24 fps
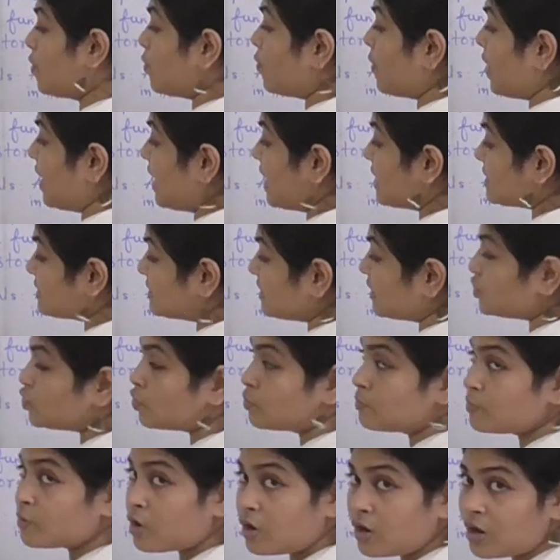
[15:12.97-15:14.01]
whereas the
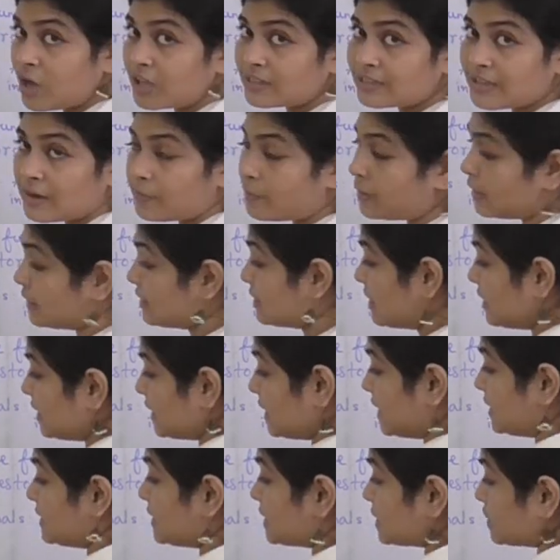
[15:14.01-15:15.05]
jhumkolata one,
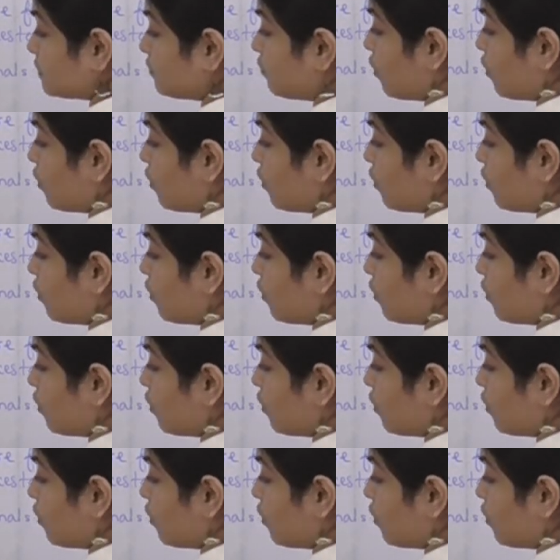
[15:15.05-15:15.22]
it is